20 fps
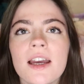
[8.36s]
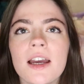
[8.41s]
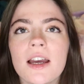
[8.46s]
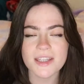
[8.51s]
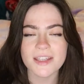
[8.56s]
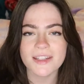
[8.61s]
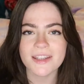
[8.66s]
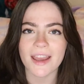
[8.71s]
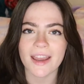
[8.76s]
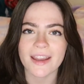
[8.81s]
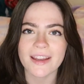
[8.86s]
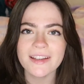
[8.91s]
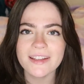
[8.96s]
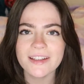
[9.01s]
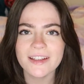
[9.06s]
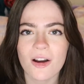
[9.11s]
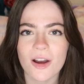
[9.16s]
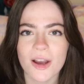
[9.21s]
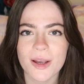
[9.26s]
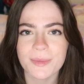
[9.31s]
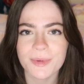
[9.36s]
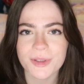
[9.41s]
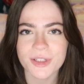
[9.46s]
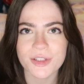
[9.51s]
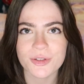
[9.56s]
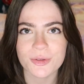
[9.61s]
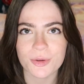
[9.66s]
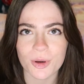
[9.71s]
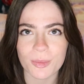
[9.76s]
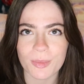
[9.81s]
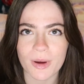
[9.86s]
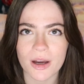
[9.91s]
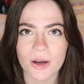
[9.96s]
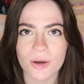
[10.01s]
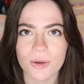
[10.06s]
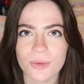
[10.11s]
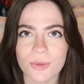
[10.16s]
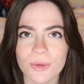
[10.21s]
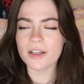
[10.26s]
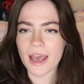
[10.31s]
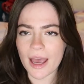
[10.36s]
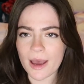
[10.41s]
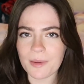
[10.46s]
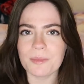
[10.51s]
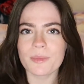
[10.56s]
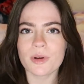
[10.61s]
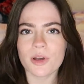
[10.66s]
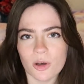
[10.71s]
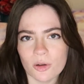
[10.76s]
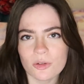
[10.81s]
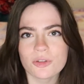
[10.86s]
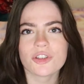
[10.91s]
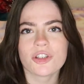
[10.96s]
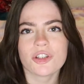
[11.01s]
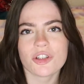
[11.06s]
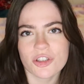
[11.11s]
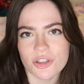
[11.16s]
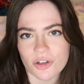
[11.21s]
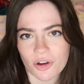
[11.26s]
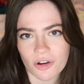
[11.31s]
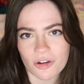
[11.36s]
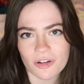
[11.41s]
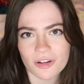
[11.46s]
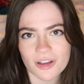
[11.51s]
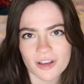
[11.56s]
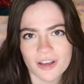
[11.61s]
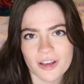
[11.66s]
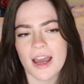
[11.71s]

Today, I'm going to talk about camp culture shock.